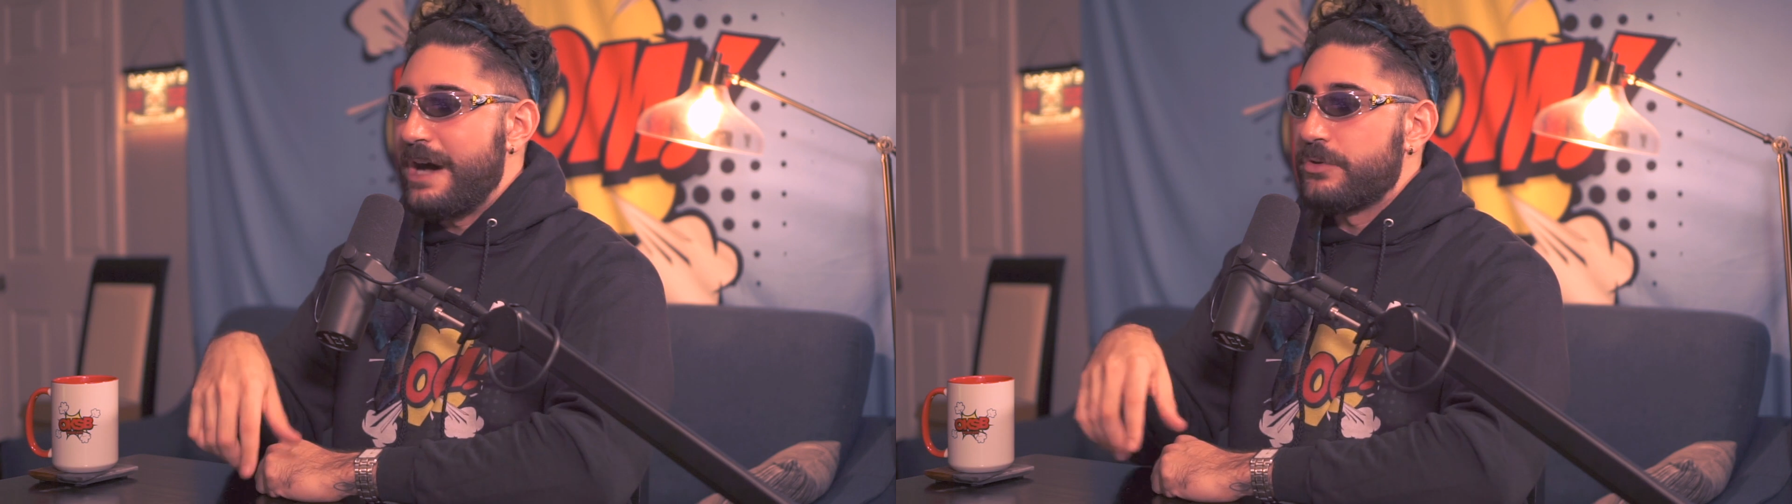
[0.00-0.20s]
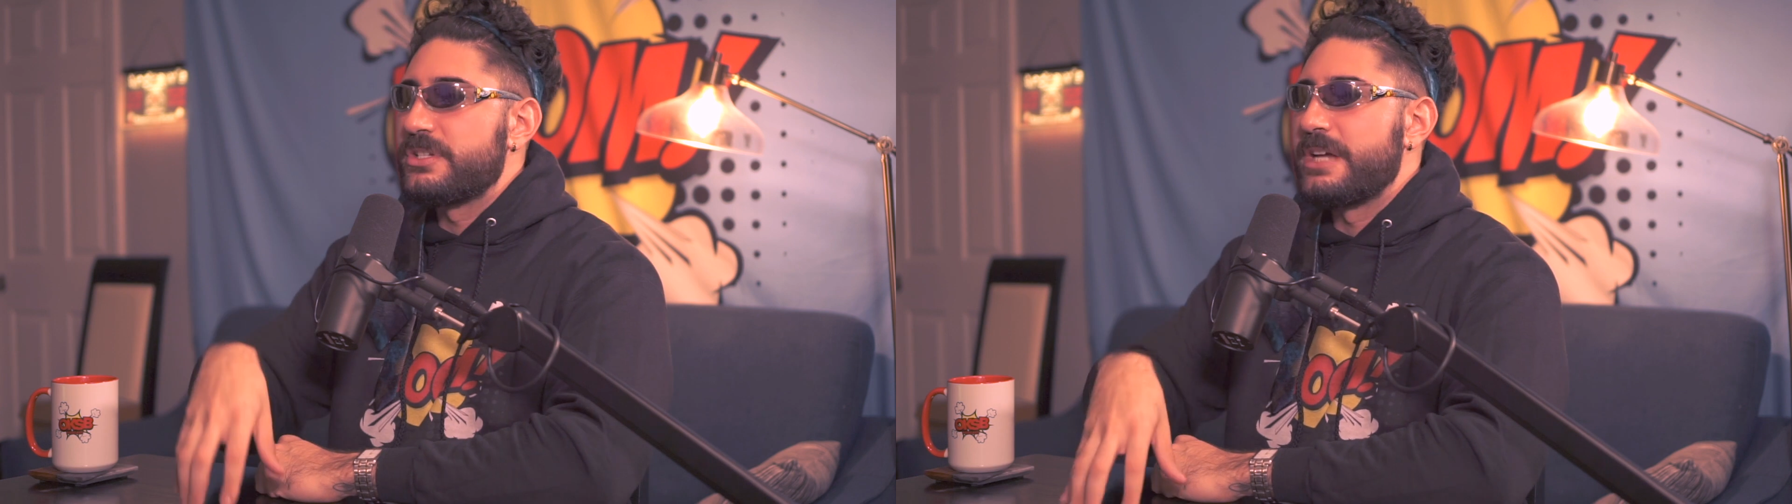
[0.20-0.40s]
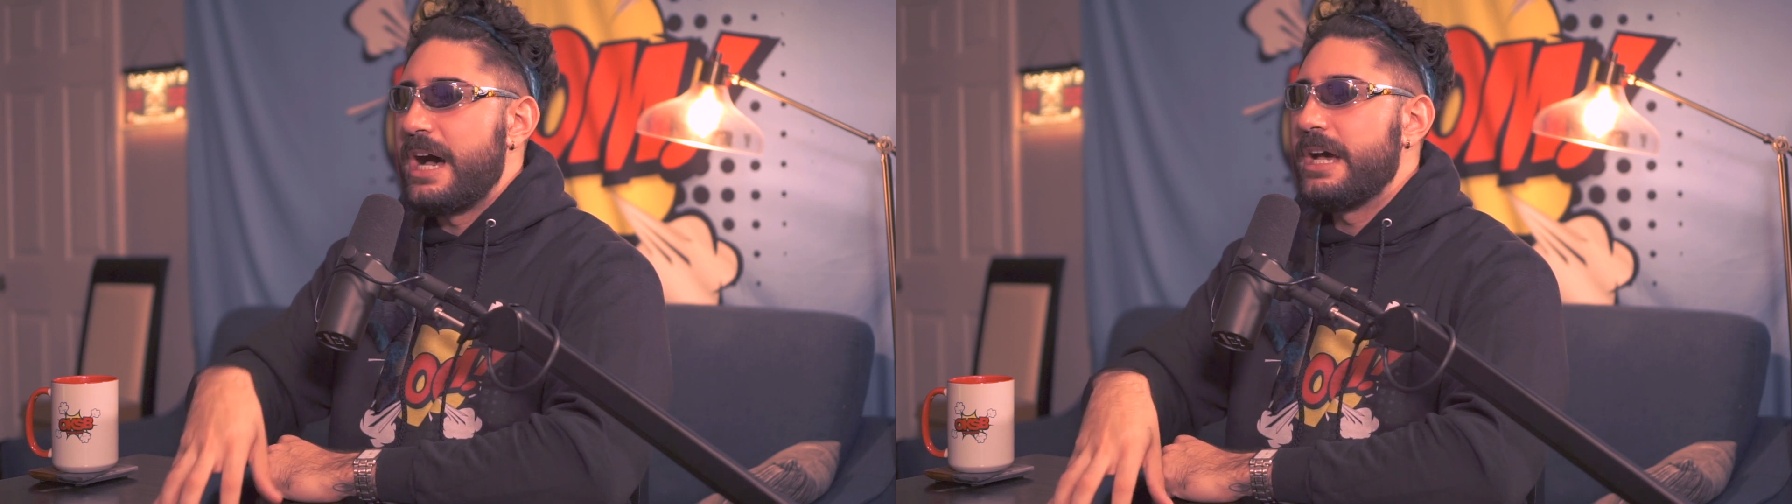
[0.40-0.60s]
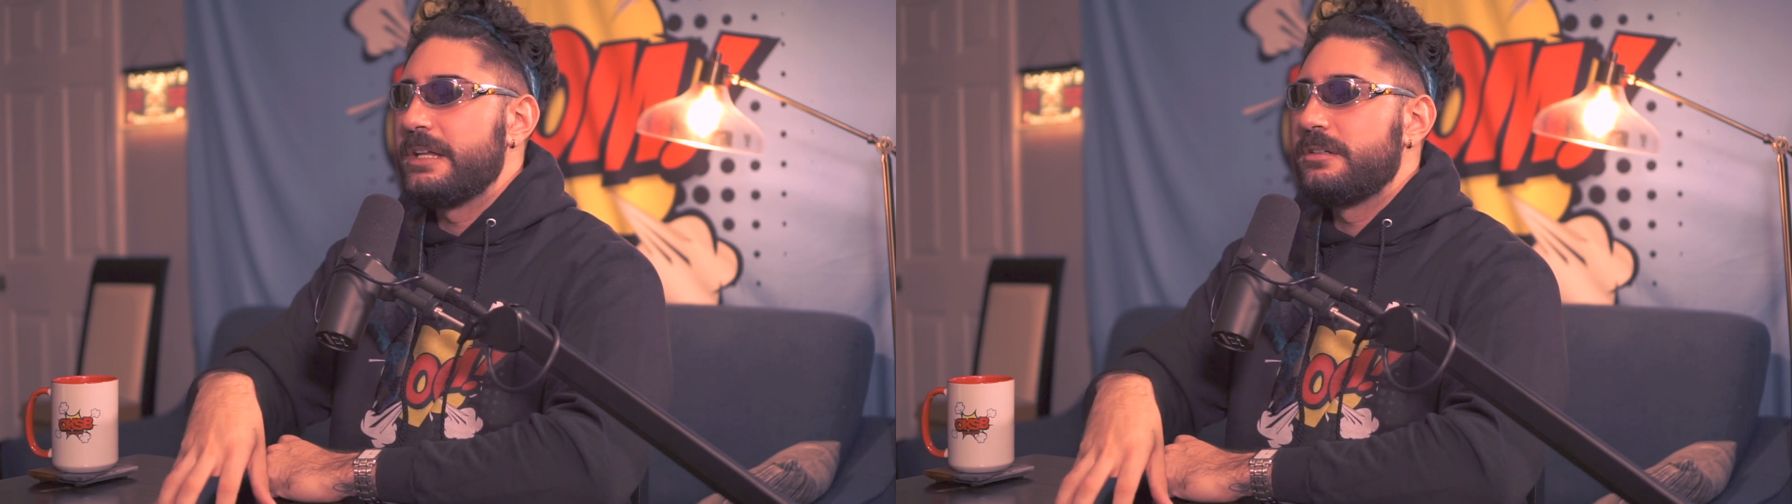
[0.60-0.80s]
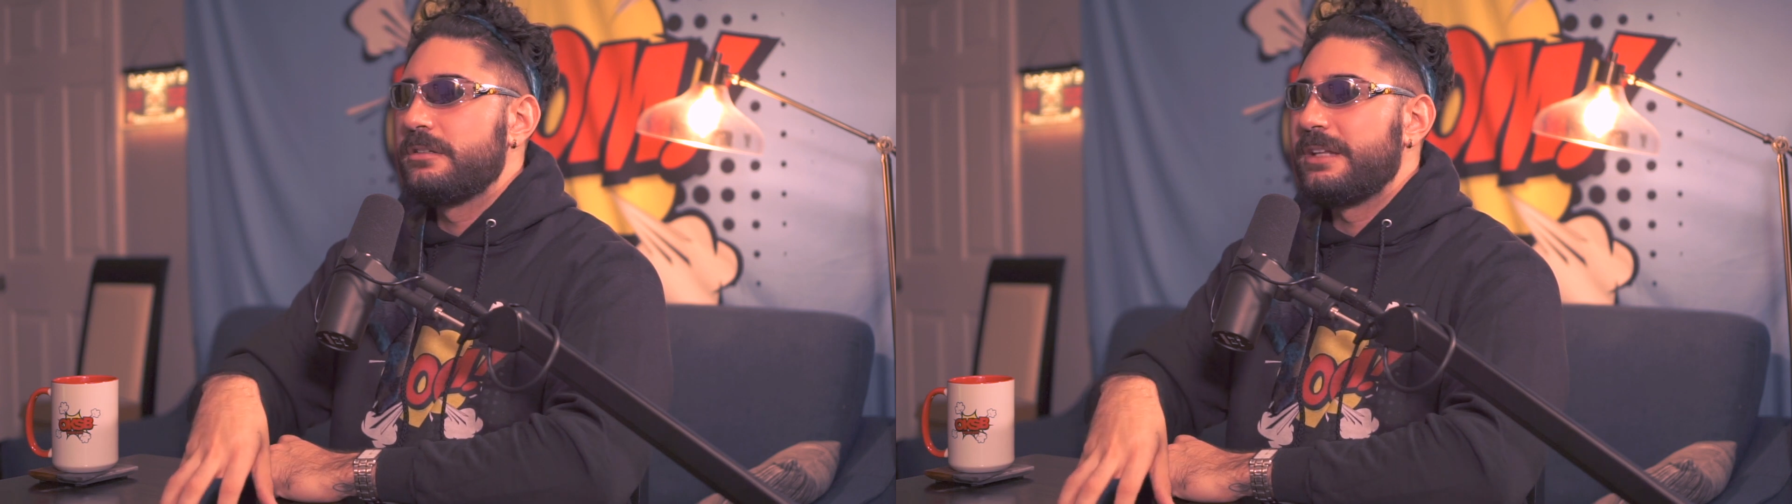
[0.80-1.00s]

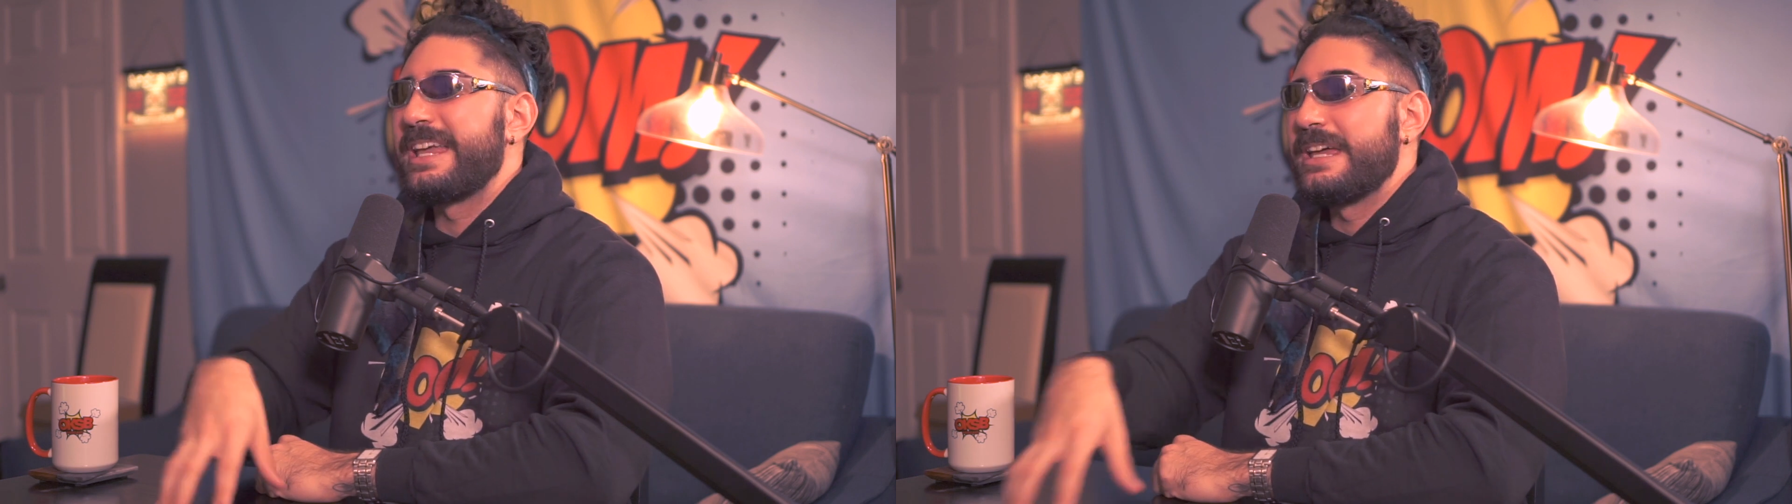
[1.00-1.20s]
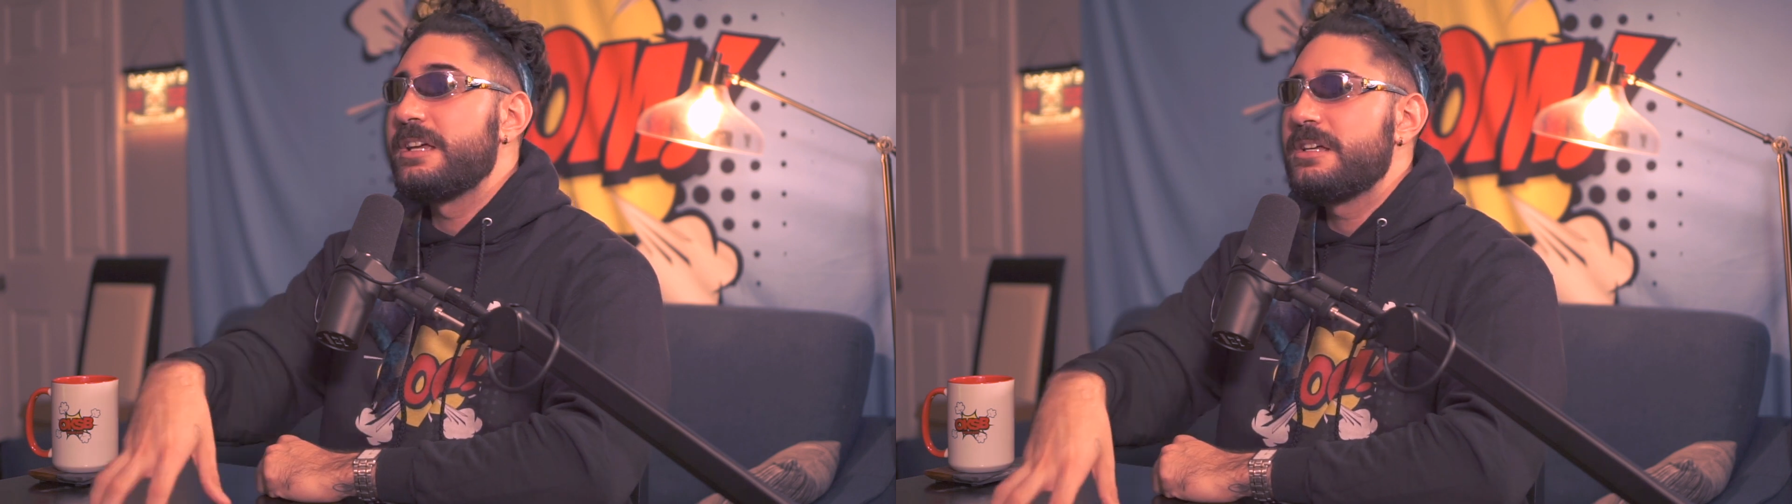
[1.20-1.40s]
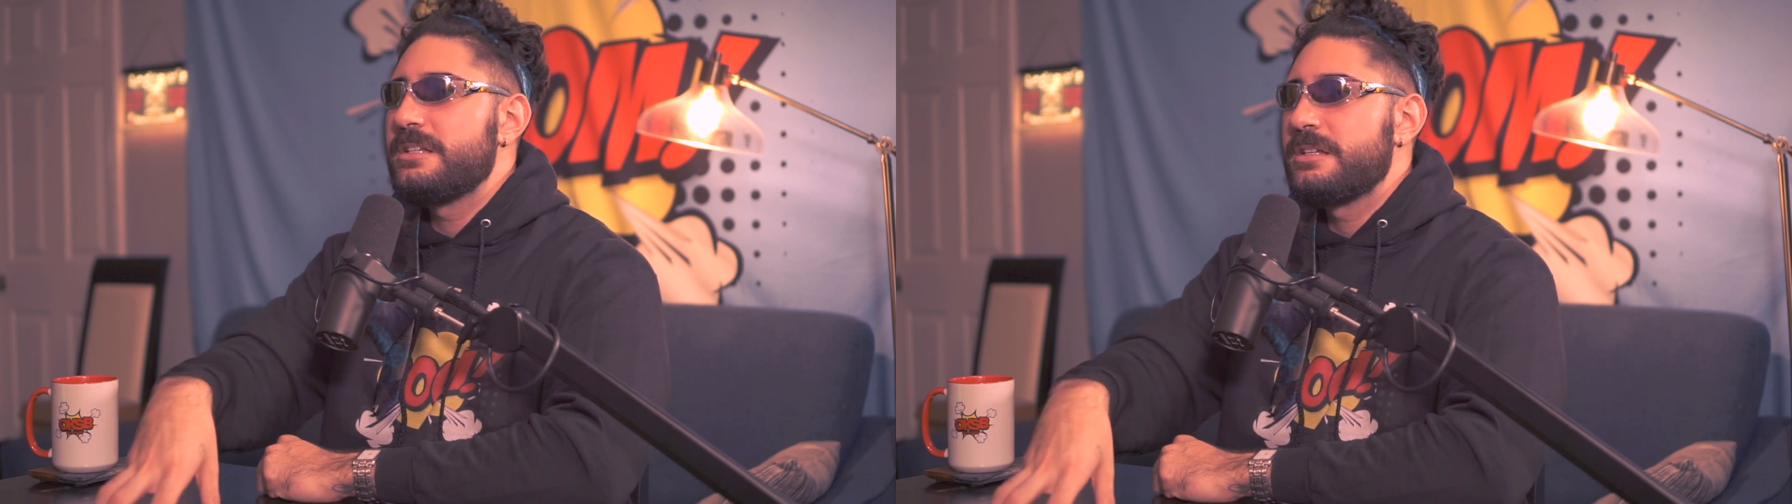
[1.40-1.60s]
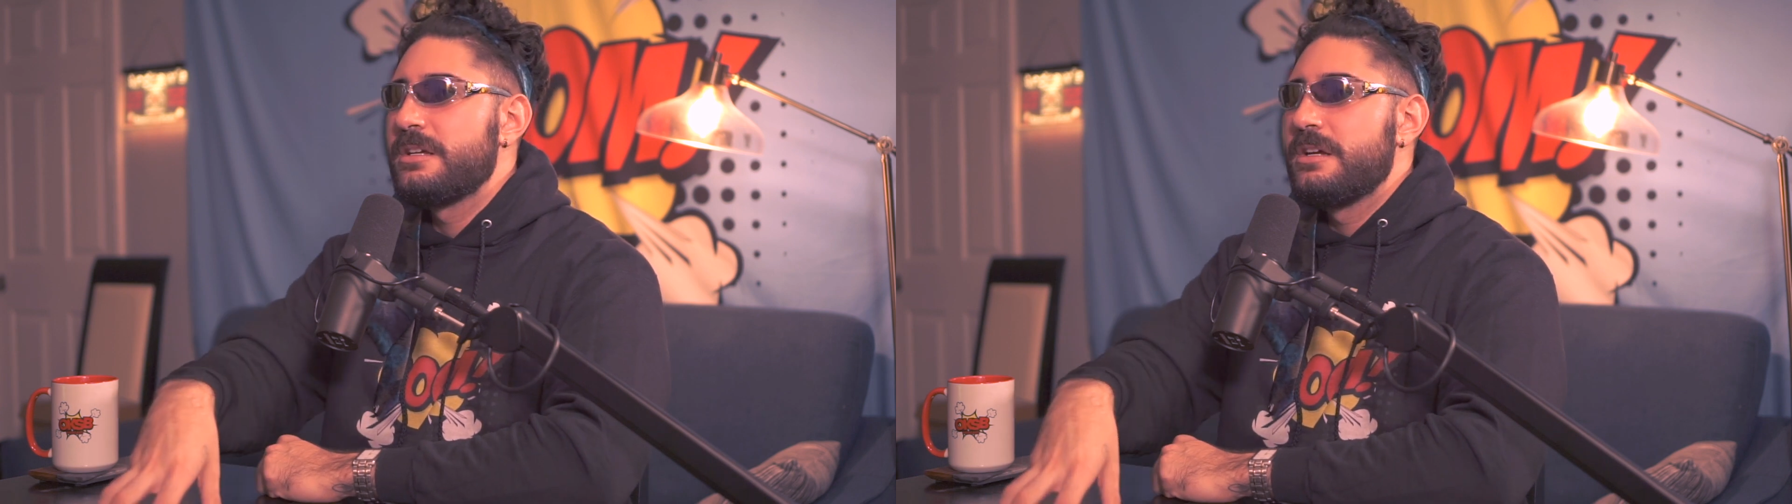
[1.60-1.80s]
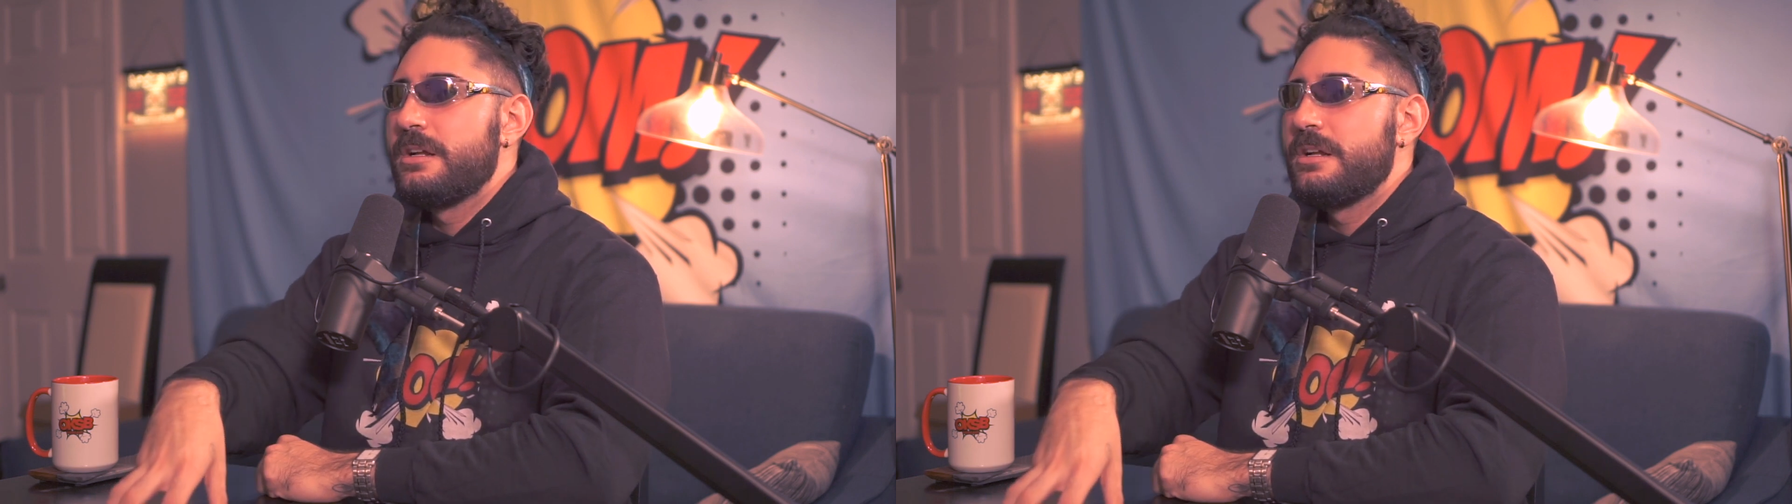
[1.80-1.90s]
outside. Like, it is.